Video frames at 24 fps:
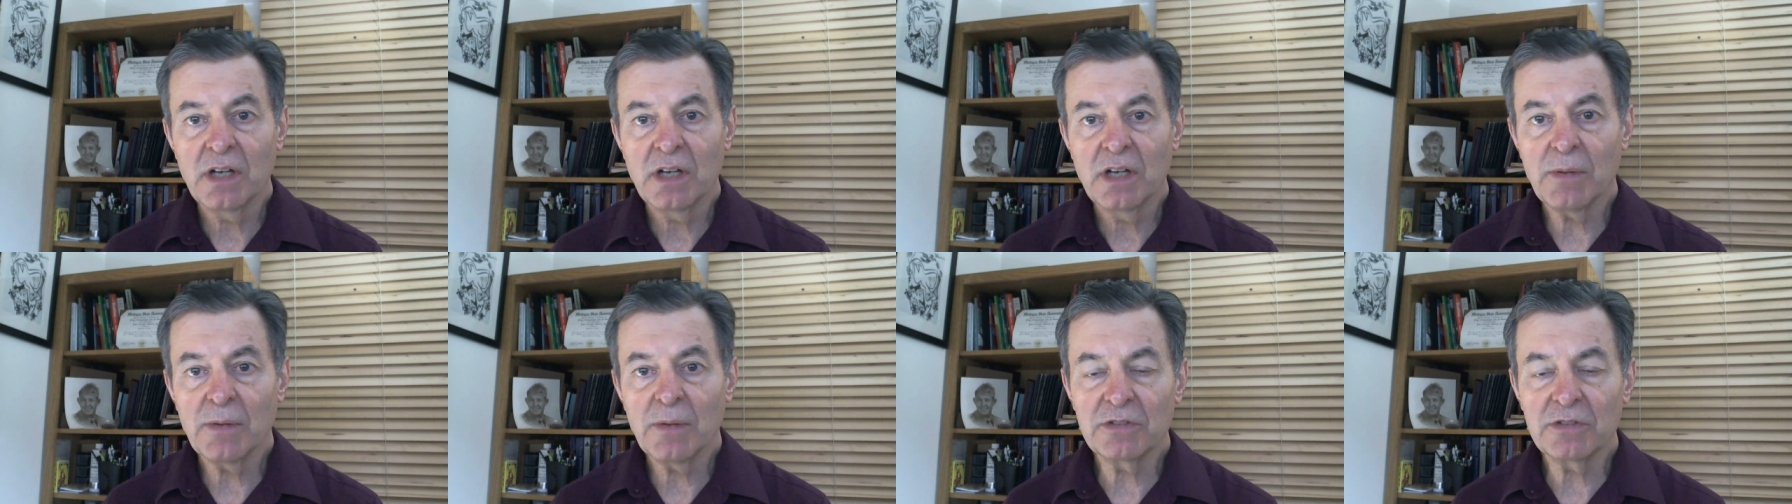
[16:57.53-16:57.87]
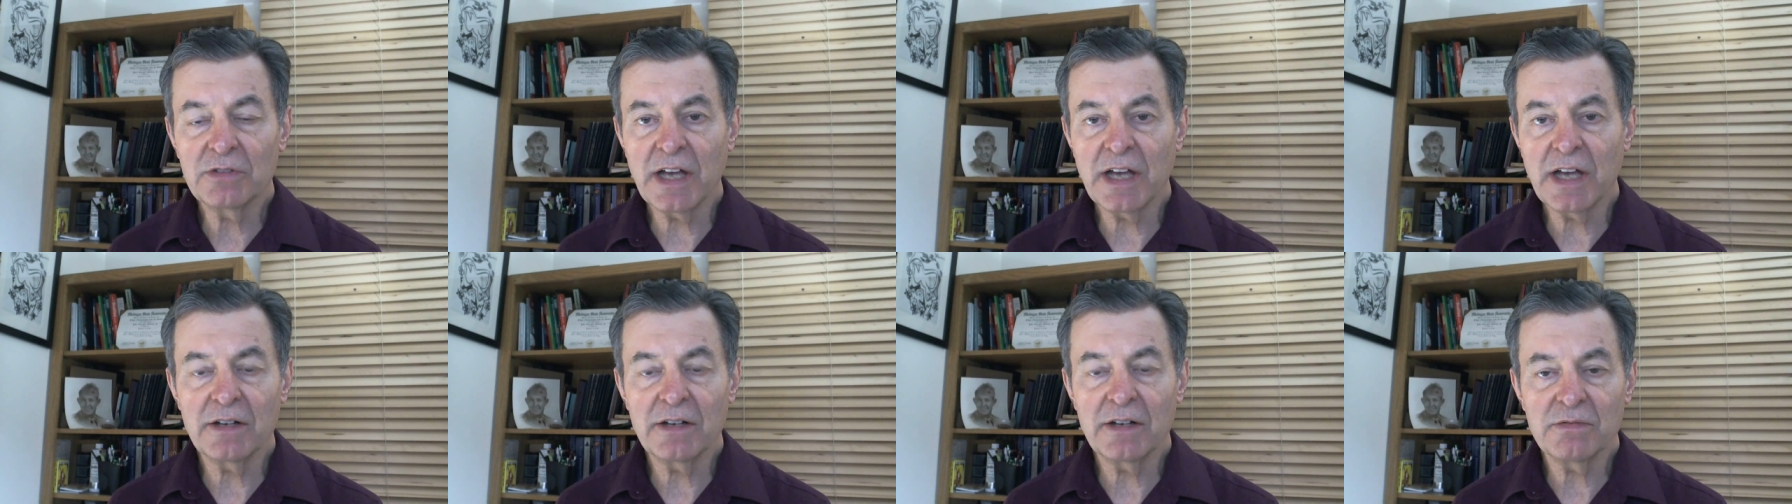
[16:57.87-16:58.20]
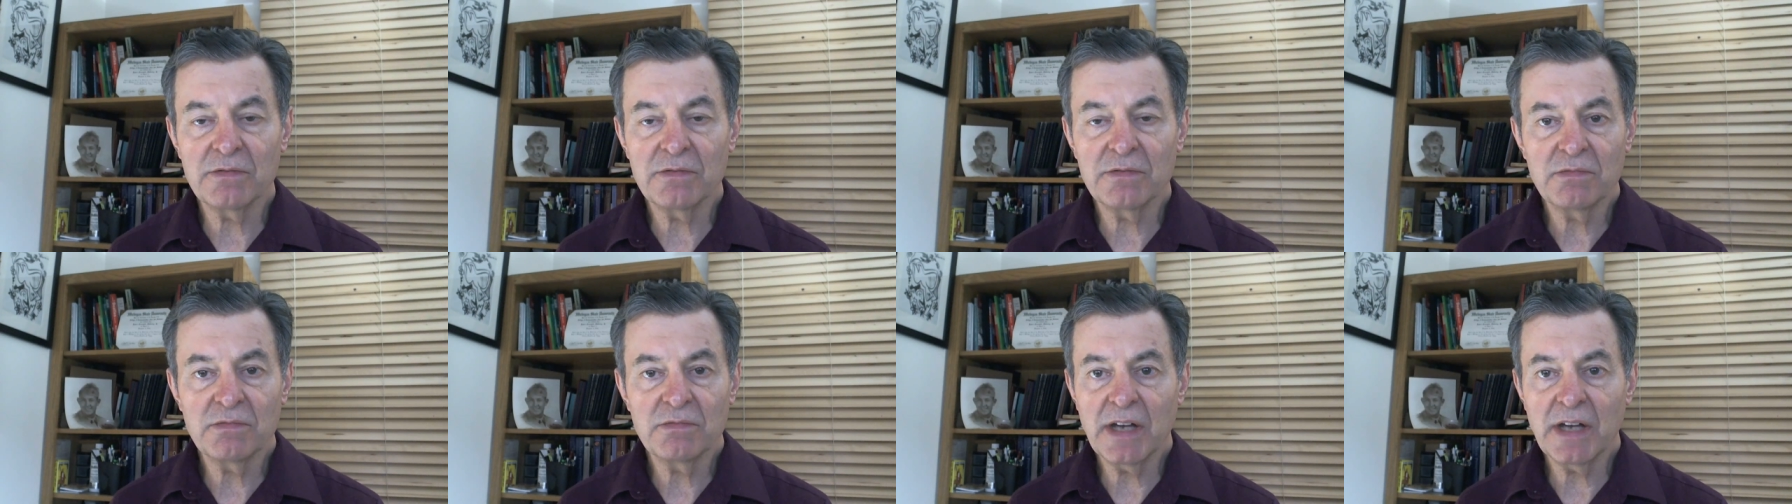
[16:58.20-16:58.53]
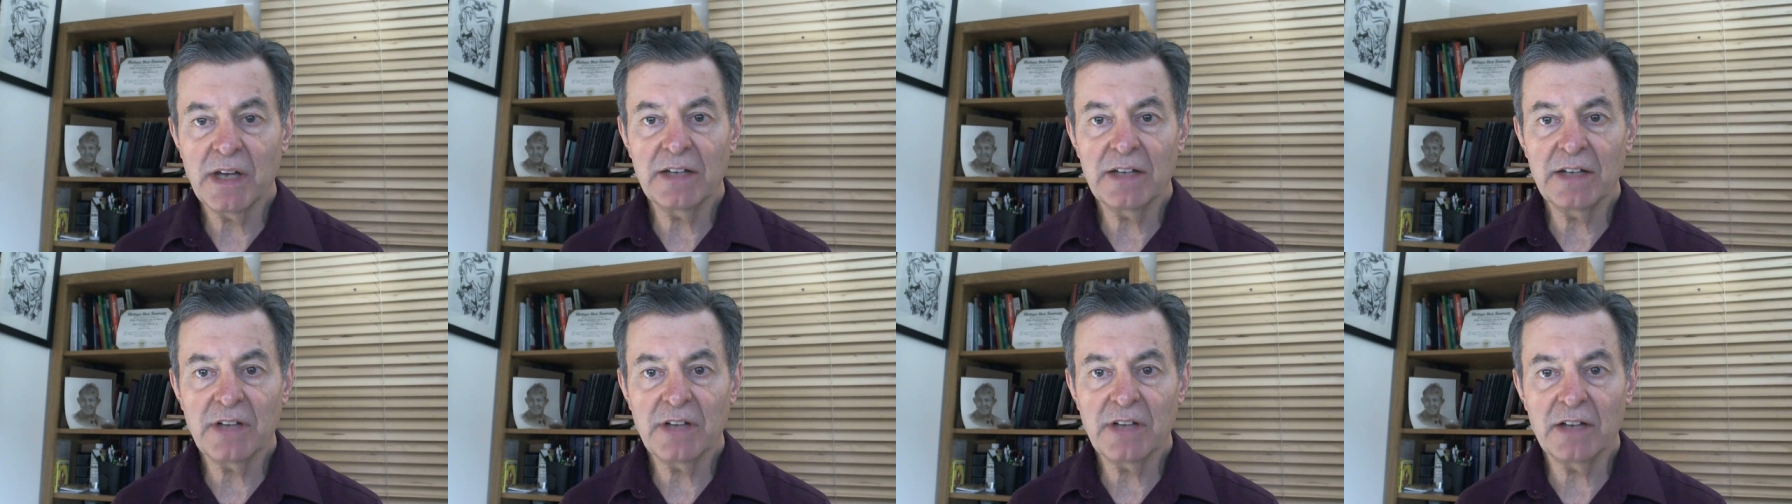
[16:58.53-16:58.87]
about
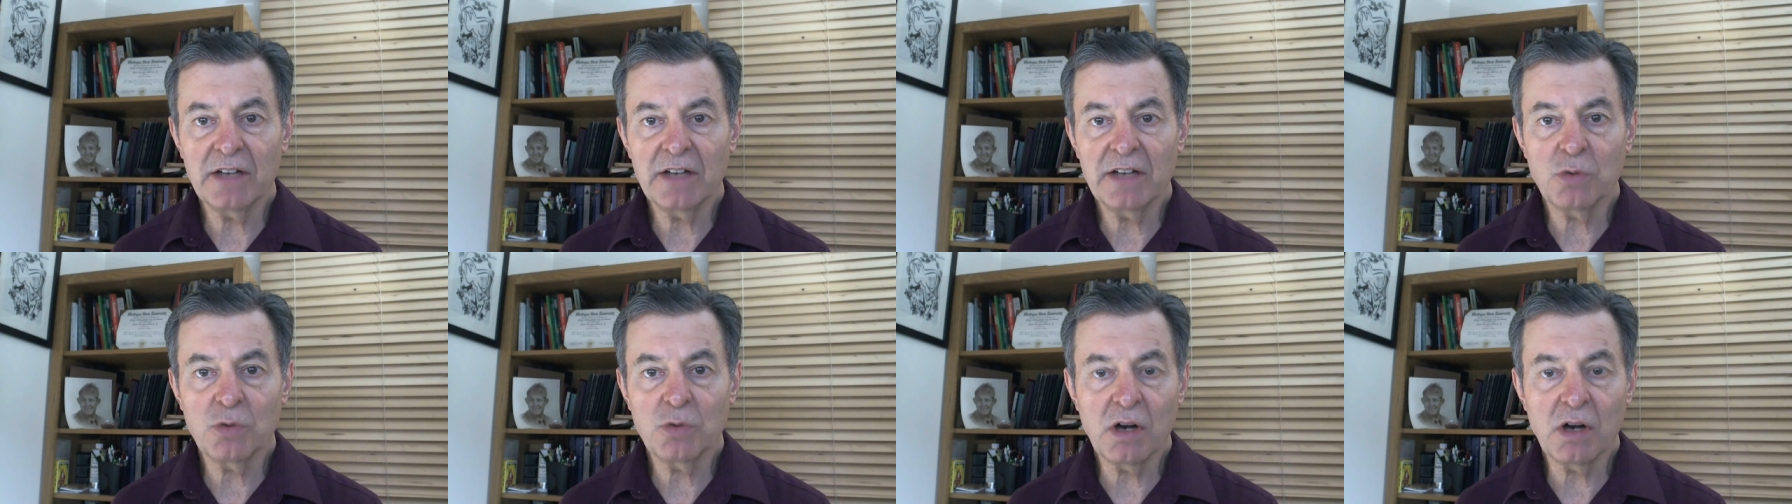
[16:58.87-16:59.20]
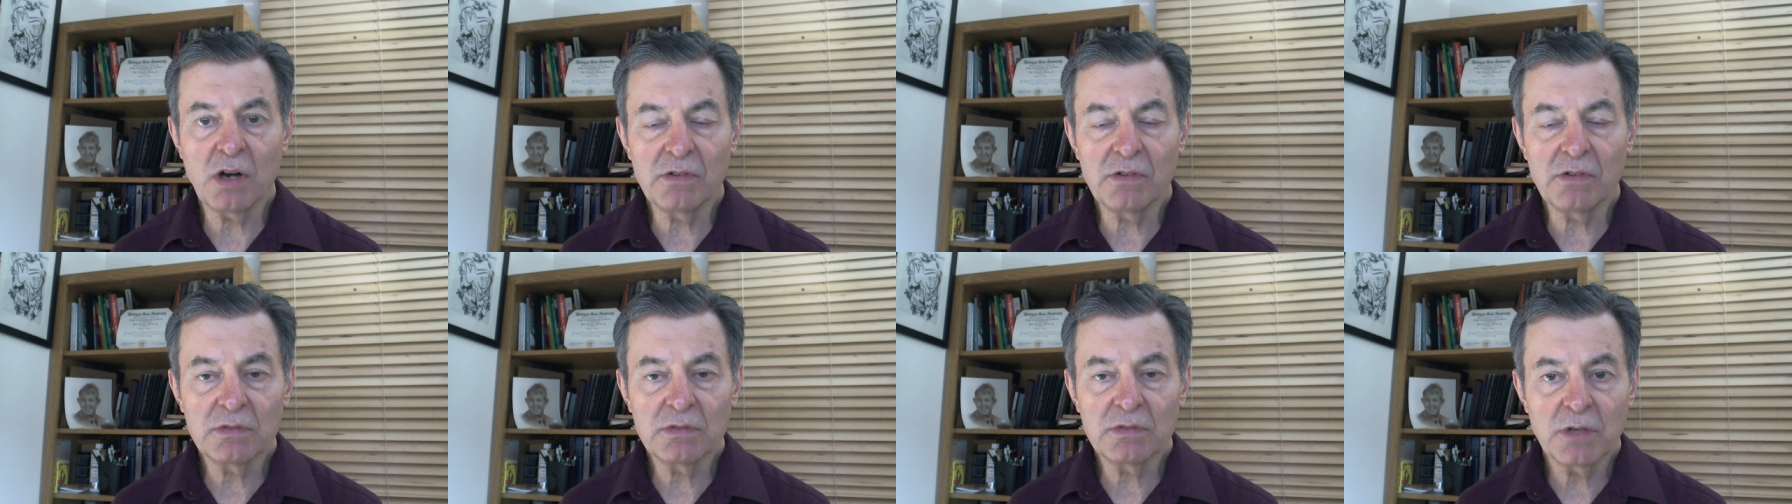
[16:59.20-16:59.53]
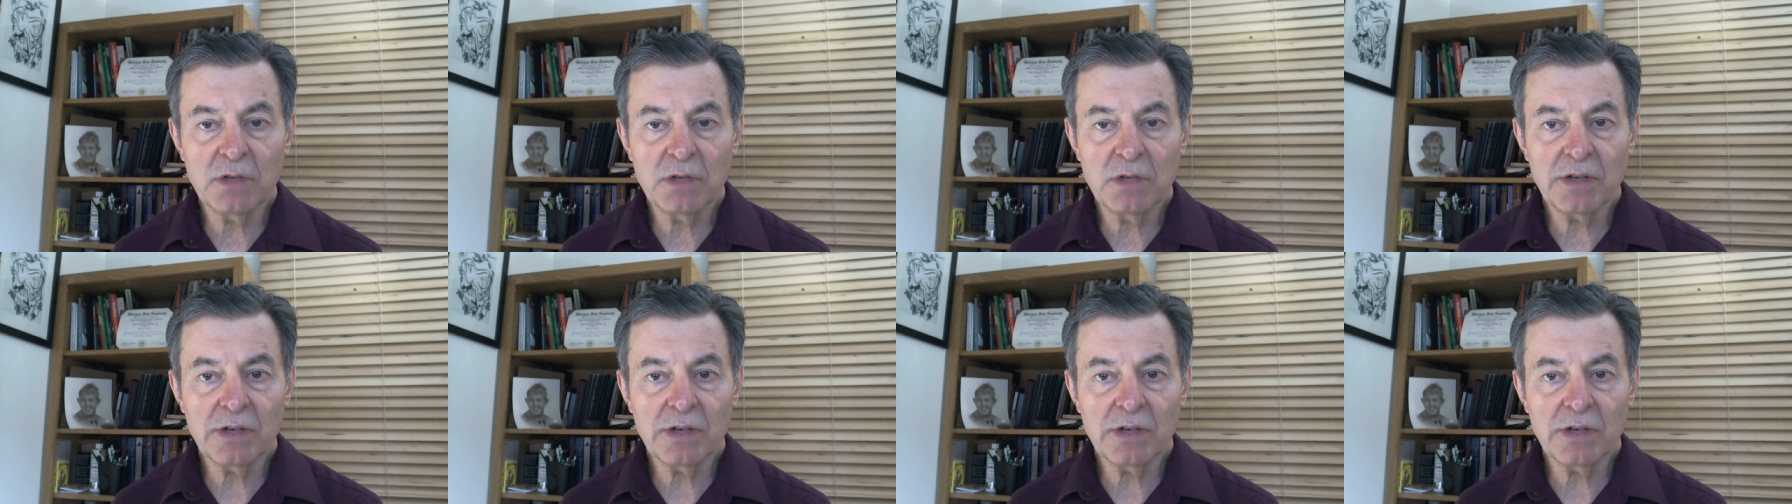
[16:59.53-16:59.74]
8, 10, 12 of them,